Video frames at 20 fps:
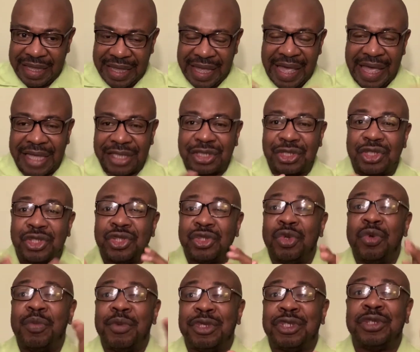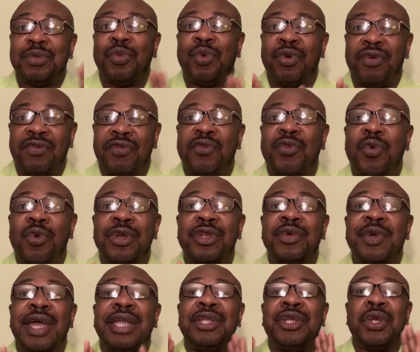has so much more for you.
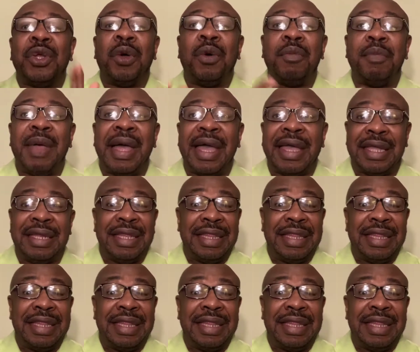And you go back.